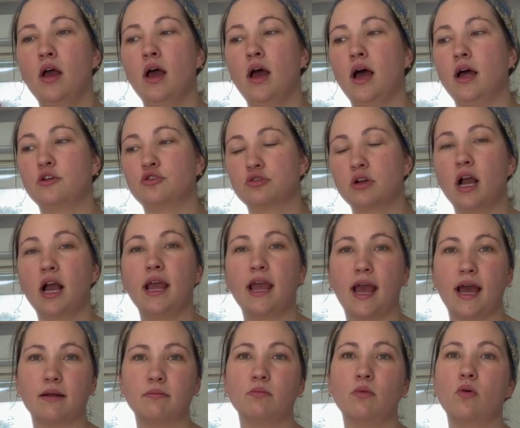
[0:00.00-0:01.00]
dry,
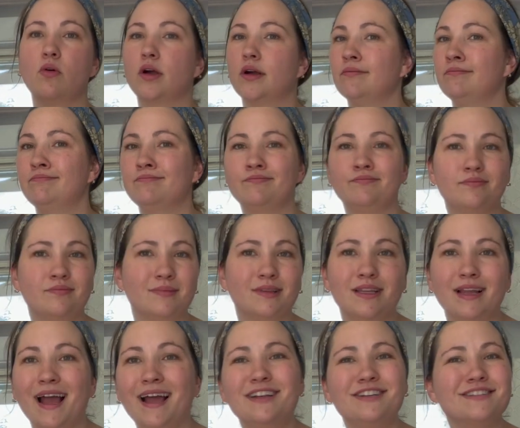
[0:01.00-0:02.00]
add more.
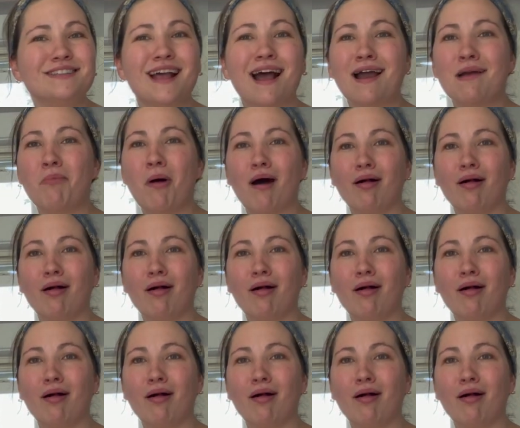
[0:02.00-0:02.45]
Just eyeball